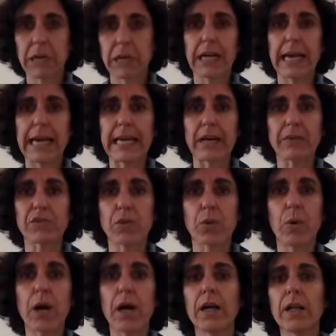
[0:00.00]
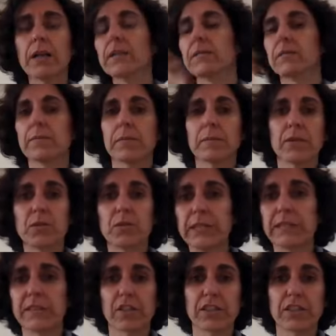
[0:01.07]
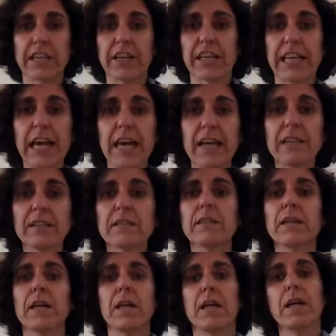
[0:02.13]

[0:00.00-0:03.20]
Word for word: Okay, after a while, we started again.